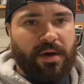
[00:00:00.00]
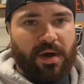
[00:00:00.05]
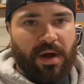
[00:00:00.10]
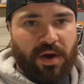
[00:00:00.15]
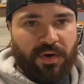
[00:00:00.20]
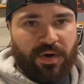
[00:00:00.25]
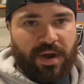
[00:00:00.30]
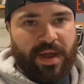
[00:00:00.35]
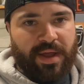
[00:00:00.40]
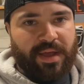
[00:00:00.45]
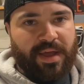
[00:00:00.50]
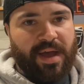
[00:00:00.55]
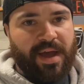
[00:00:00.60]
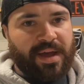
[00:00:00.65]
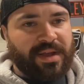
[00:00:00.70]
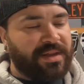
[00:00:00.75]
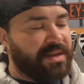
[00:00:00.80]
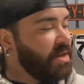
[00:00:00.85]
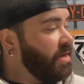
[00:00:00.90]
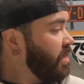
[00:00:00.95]
Alright
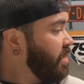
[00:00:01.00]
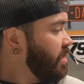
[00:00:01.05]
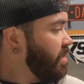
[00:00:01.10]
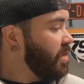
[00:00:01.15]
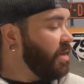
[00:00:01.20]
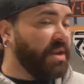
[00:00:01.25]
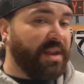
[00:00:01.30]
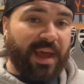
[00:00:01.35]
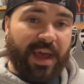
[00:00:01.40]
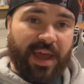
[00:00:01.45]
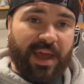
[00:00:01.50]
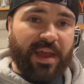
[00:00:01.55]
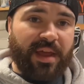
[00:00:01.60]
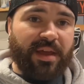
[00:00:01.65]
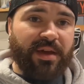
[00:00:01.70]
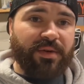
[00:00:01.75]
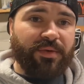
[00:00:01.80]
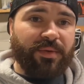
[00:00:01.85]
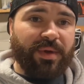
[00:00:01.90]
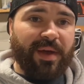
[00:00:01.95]
guys,
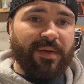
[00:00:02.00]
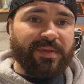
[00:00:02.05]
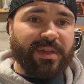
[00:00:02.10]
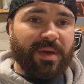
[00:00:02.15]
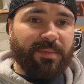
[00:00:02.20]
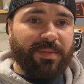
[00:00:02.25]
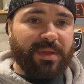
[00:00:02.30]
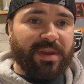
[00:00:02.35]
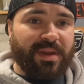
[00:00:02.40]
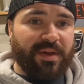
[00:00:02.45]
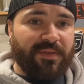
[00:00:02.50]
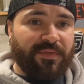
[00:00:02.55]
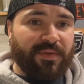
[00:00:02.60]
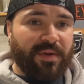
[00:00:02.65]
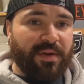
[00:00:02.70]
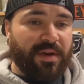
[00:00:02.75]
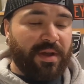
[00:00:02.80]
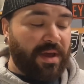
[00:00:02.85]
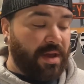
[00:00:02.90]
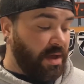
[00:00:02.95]
today we have something
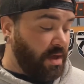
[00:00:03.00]
different.